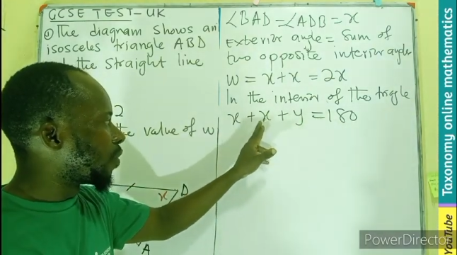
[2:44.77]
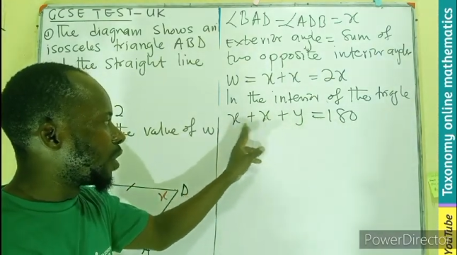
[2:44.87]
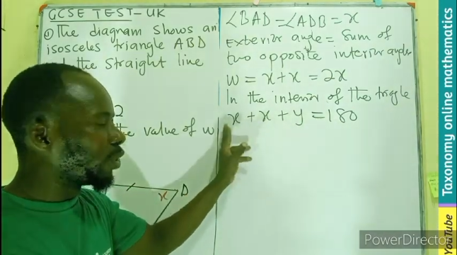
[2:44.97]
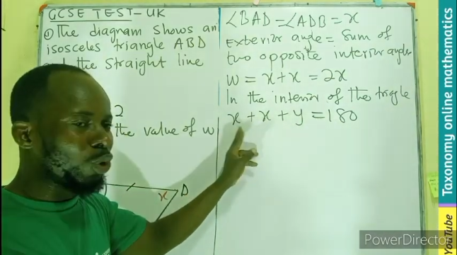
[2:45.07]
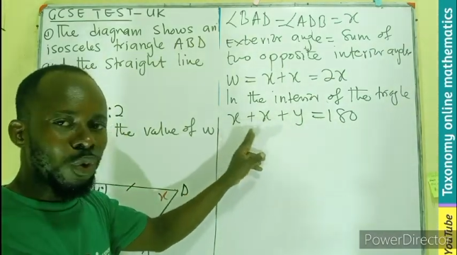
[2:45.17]
the
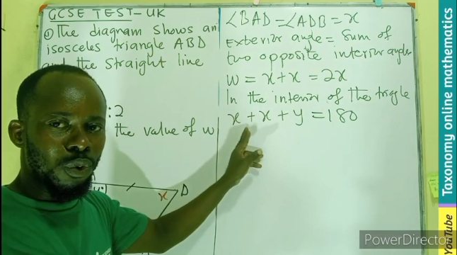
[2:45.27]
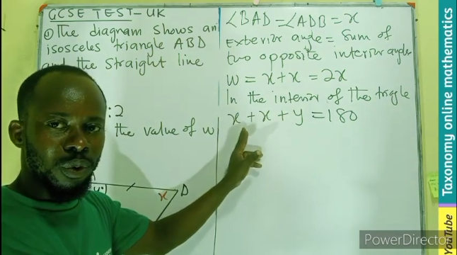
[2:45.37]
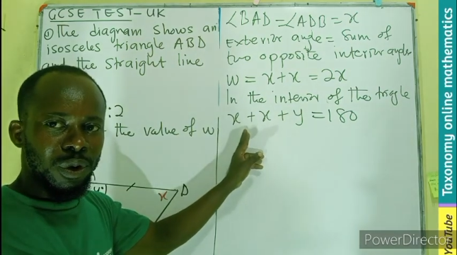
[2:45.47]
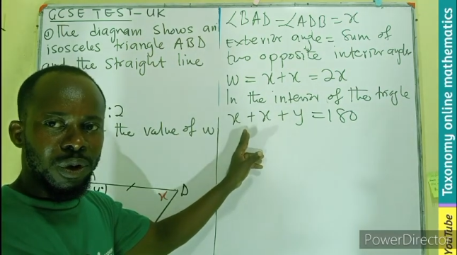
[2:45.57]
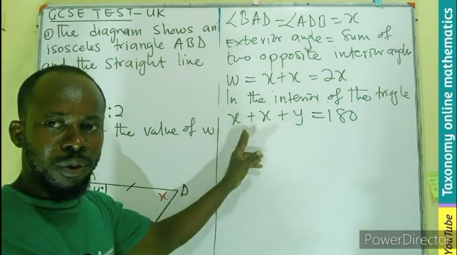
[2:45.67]
ratio,
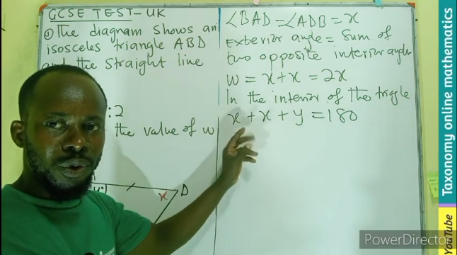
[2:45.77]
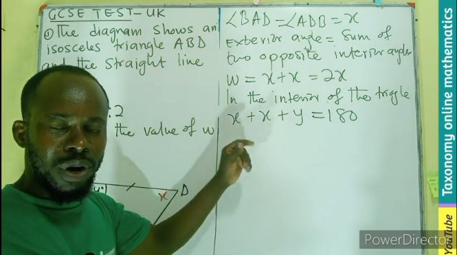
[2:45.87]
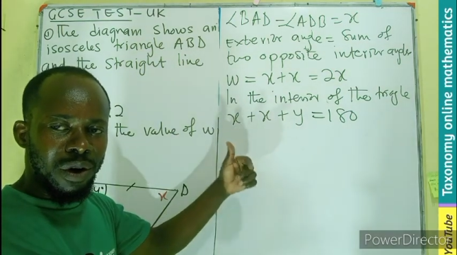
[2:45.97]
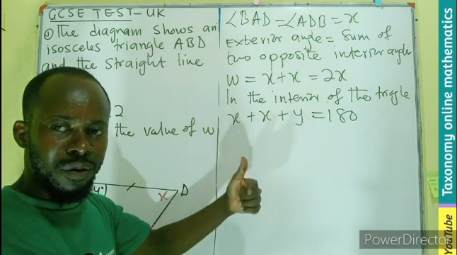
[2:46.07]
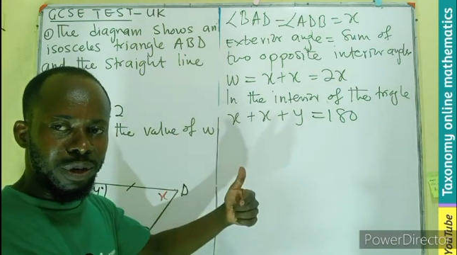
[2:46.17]
you
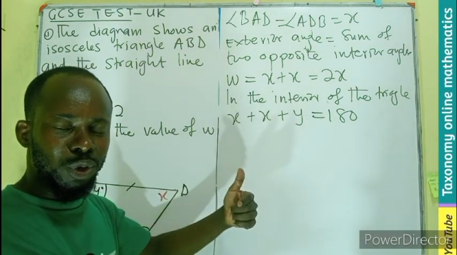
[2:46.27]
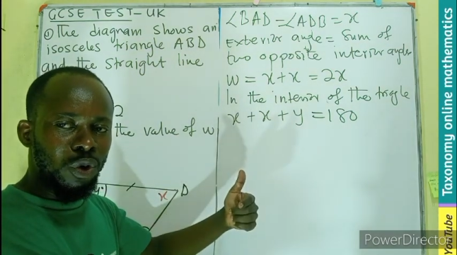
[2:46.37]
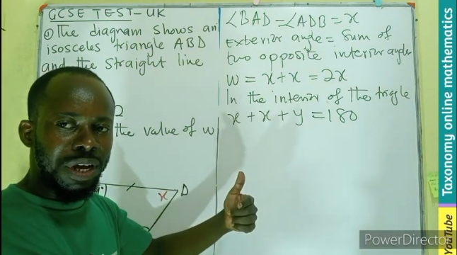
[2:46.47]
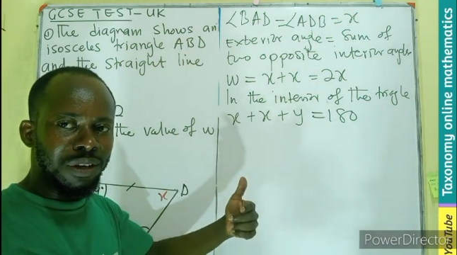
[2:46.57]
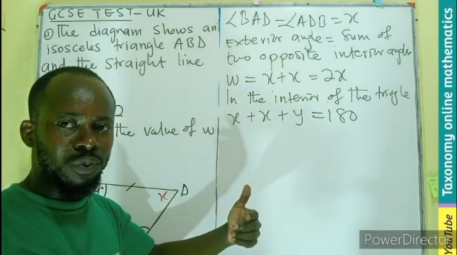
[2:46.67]
know the
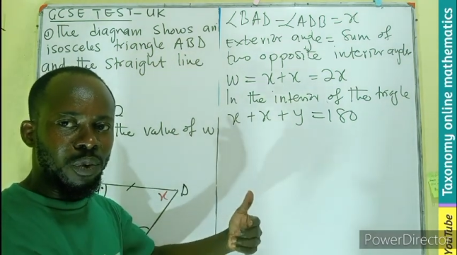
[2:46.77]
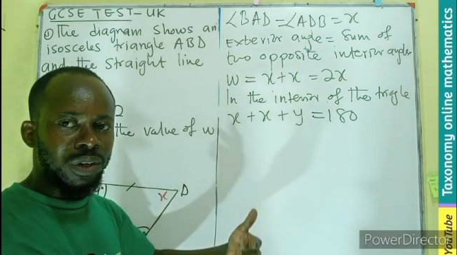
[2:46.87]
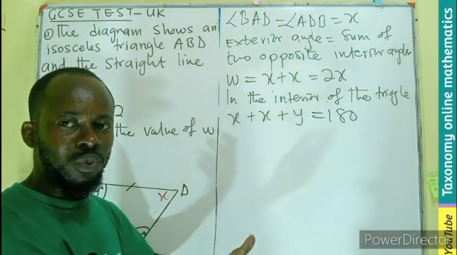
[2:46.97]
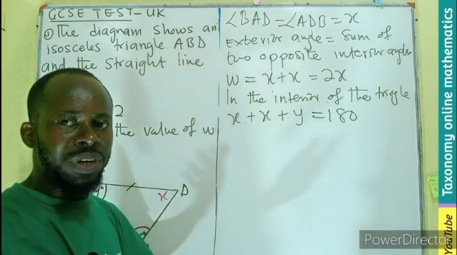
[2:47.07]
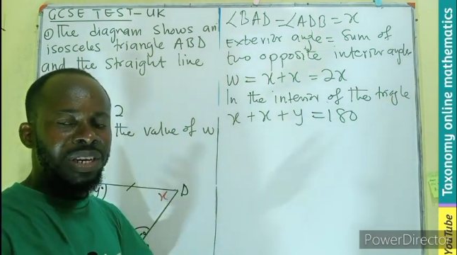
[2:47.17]
ratio is
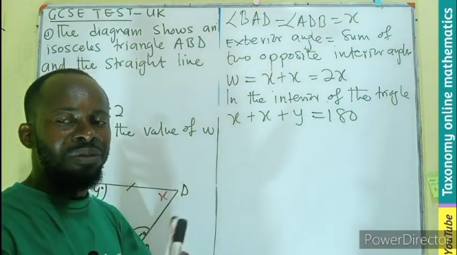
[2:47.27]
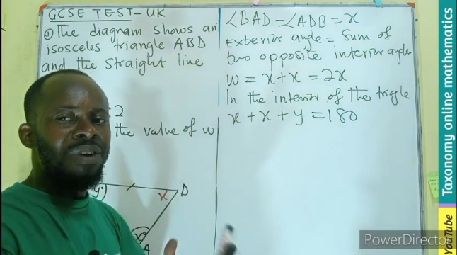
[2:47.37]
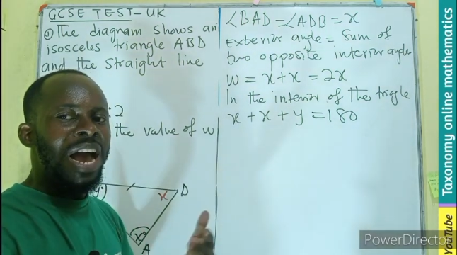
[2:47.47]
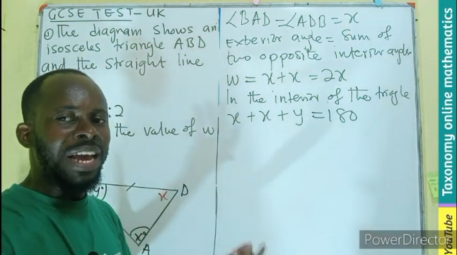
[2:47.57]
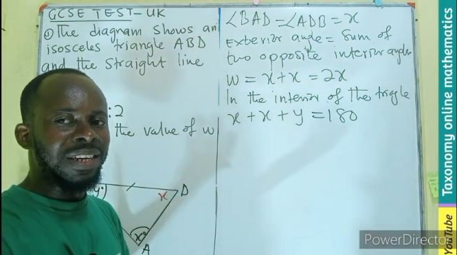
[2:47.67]
what we
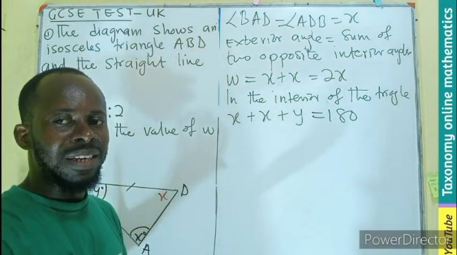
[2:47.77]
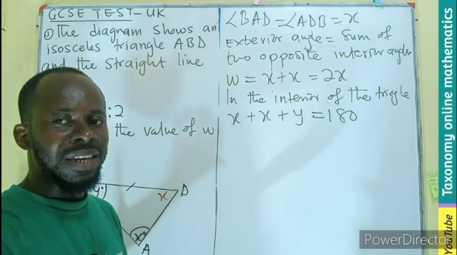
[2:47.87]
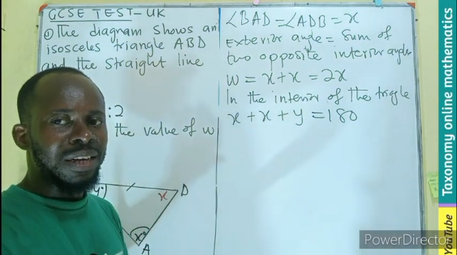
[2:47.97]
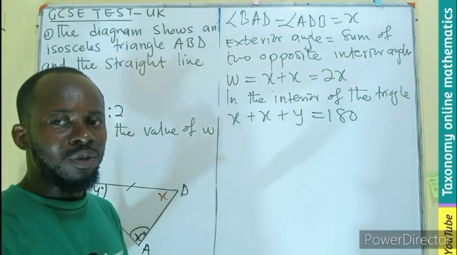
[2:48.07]
divide